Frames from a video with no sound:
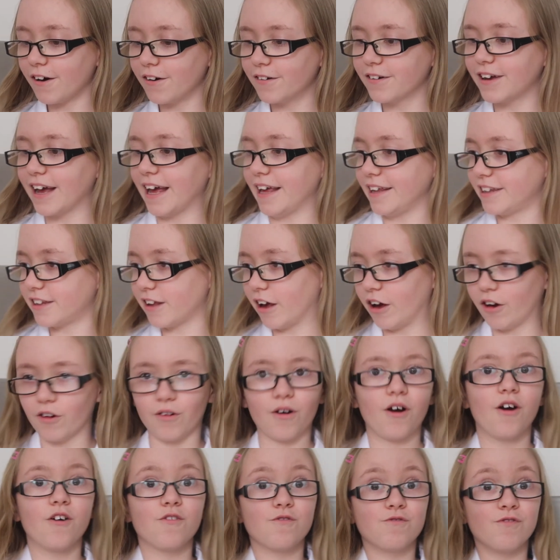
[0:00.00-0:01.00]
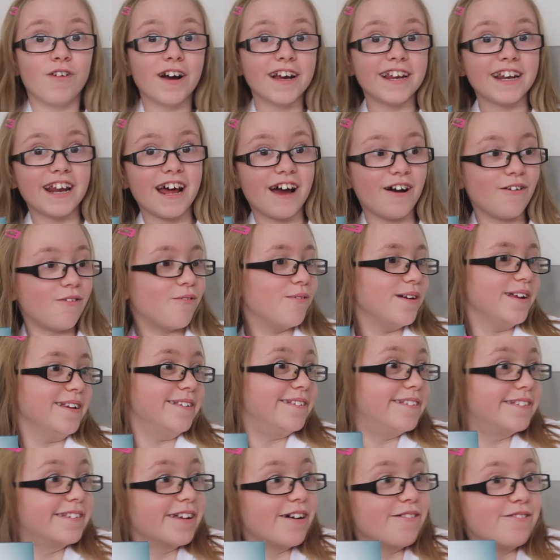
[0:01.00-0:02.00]
Okay, so right now we
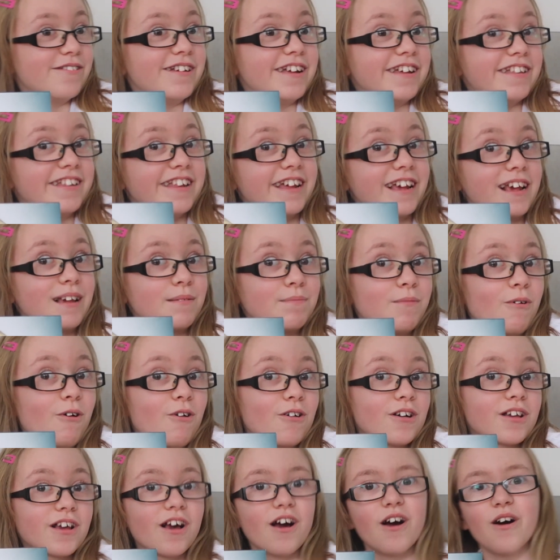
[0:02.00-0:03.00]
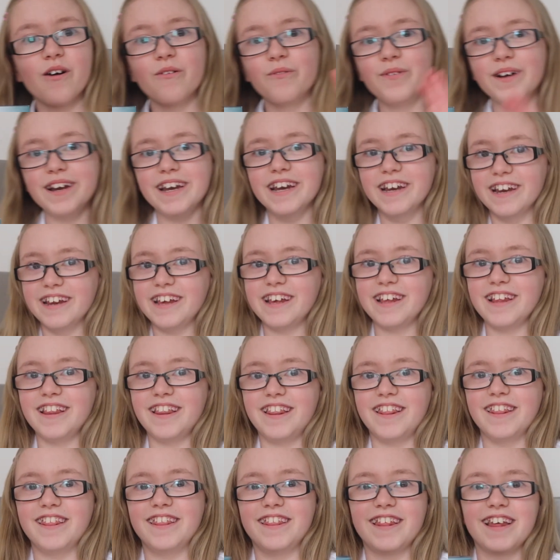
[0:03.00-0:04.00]
don't need this box, we need
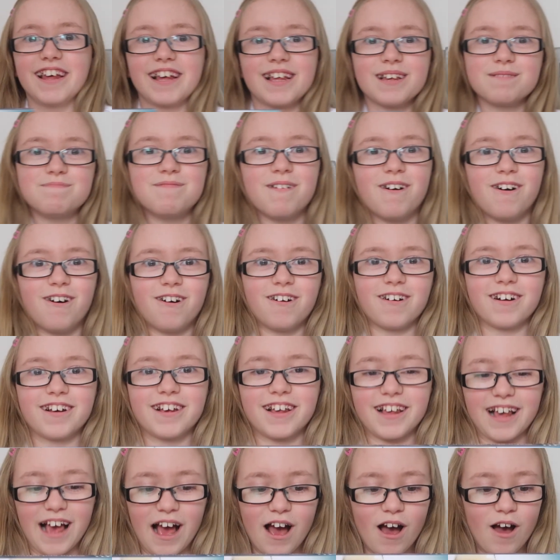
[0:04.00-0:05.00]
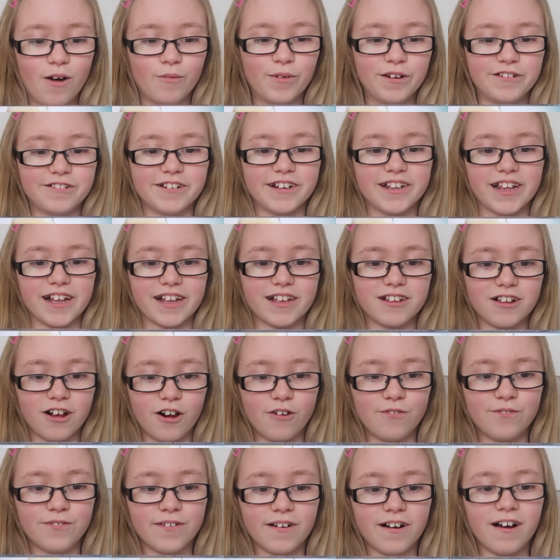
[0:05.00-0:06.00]
this box, which is the
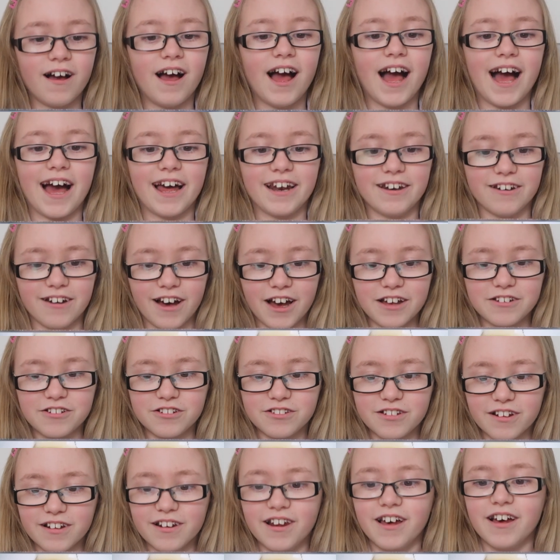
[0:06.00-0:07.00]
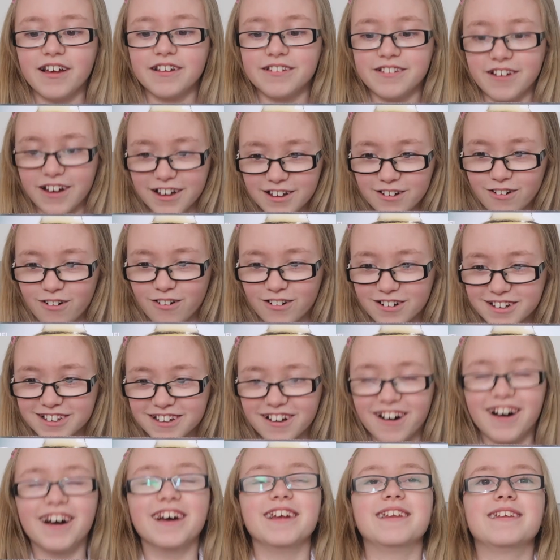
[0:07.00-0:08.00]
sulfur and nitrogen
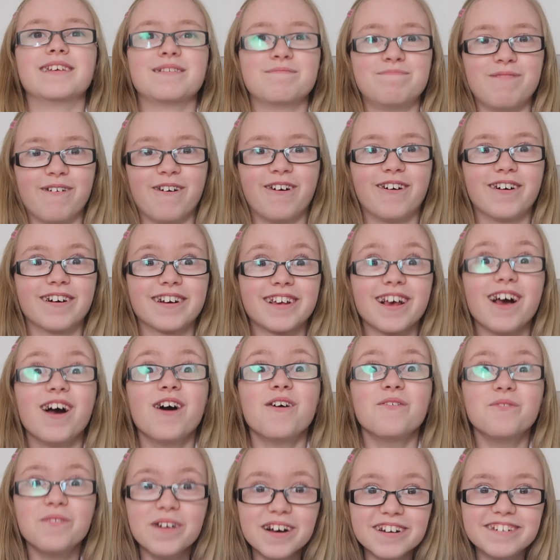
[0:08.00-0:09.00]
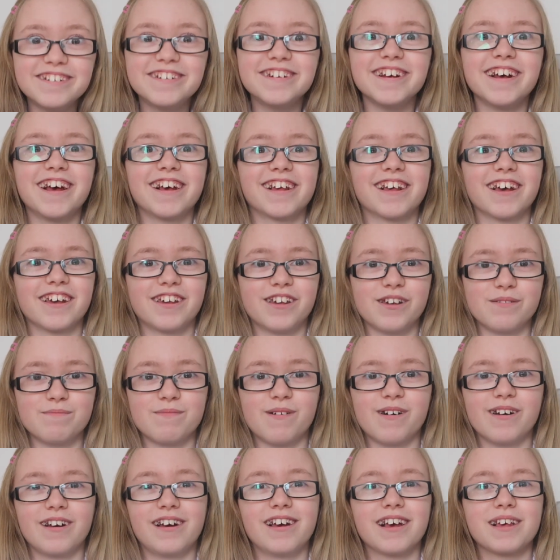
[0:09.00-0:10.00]
dioxide box, which is a
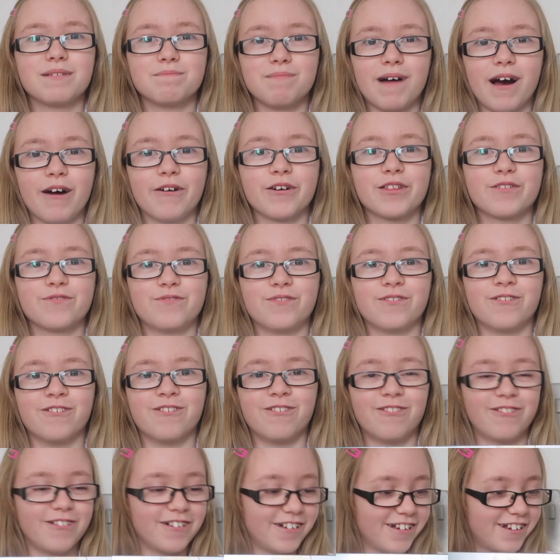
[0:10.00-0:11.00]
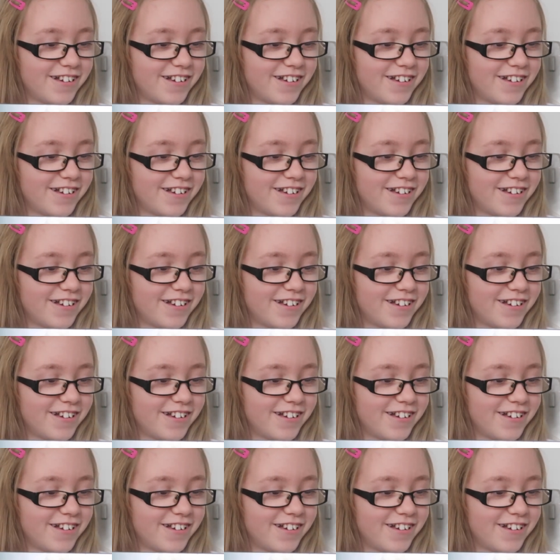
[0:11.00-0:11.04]
humongous mouthful.